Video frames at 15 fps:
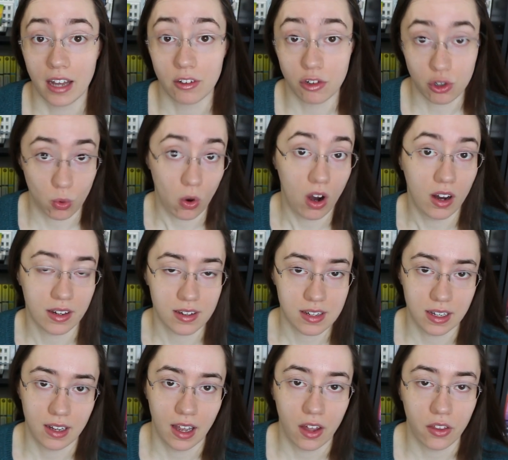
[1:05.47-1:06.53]
and drawn
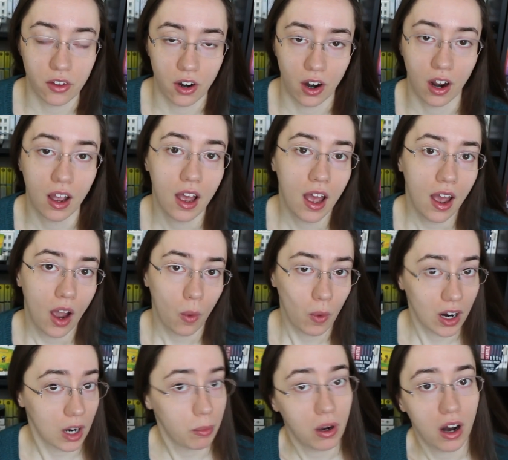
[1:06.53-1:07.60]
together,
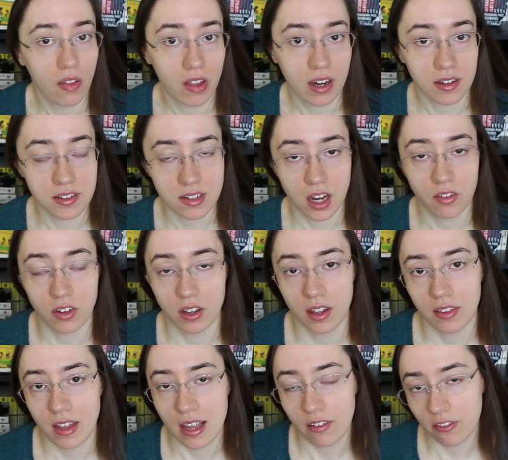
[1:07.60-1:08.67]
whereupon they discover
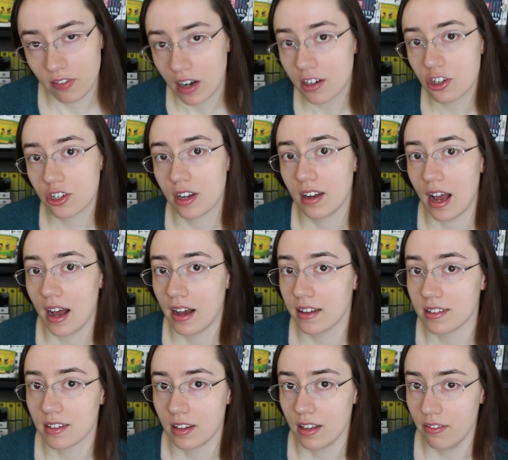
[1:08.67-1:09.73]
that they function
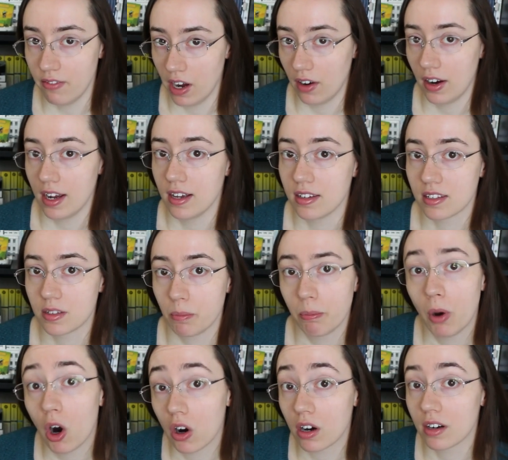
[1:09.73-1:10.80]
as the various
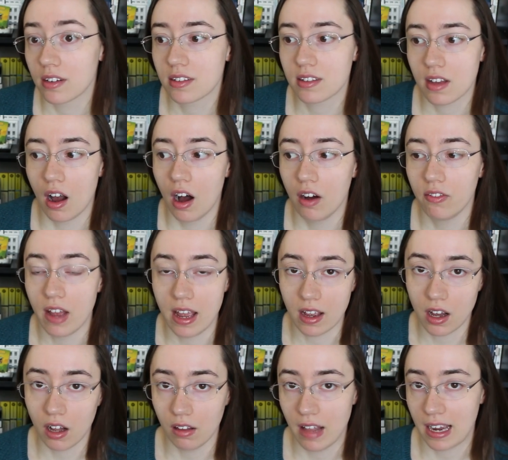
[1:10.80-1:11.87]
parts of a
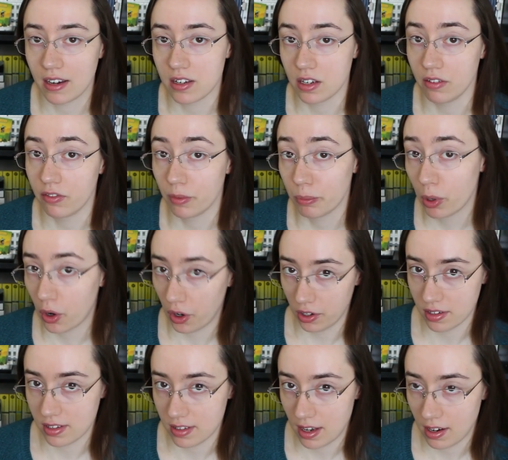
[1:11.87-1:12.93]
collective
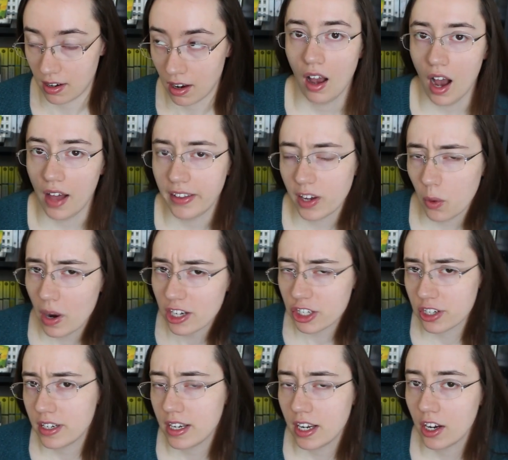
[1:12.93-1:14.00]
person. And the
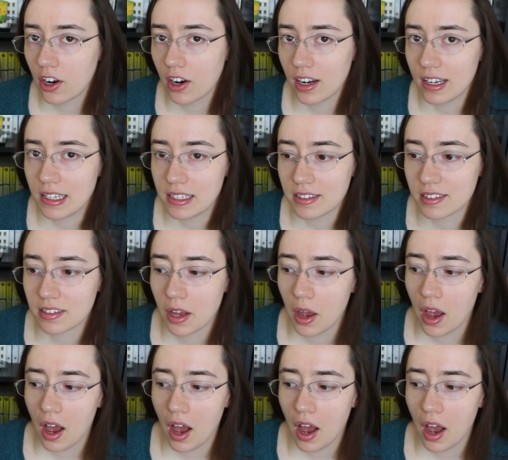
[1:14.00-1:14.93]
question here is,